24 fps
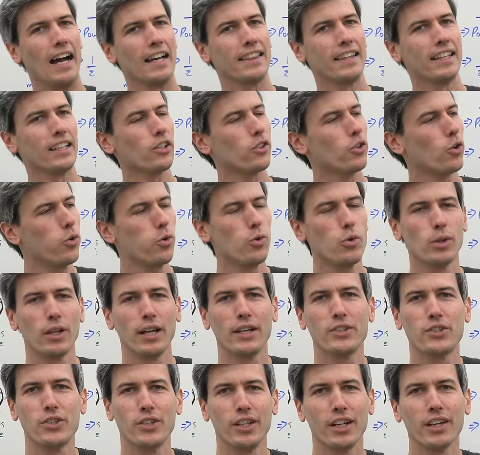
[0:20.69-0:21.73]
I think cool
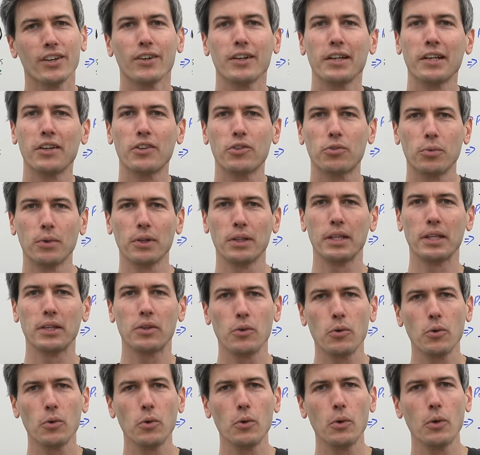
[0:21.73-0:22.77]
engineering is really
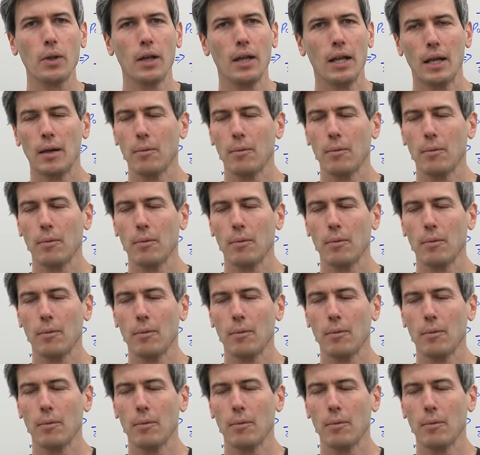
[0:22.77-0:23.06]
cool,